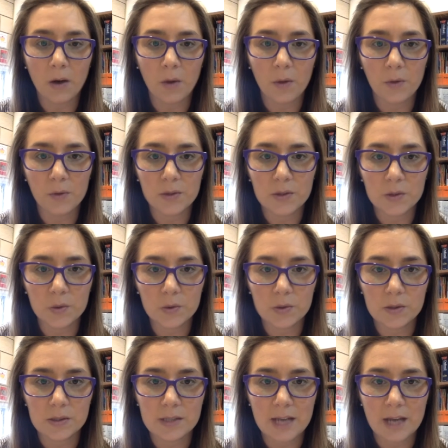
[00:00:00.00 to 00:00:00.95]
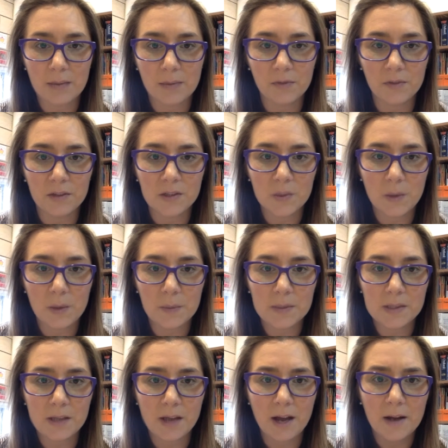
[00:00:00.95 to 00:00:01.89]
on the resources tab of this
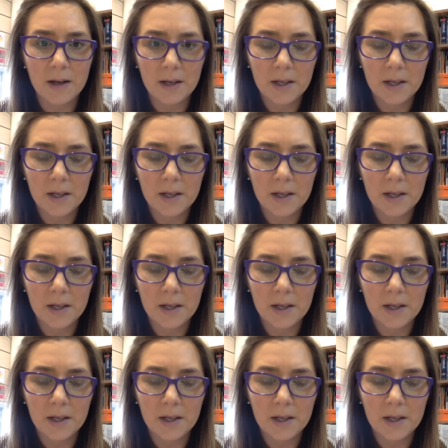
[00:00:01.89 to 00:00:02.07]
website.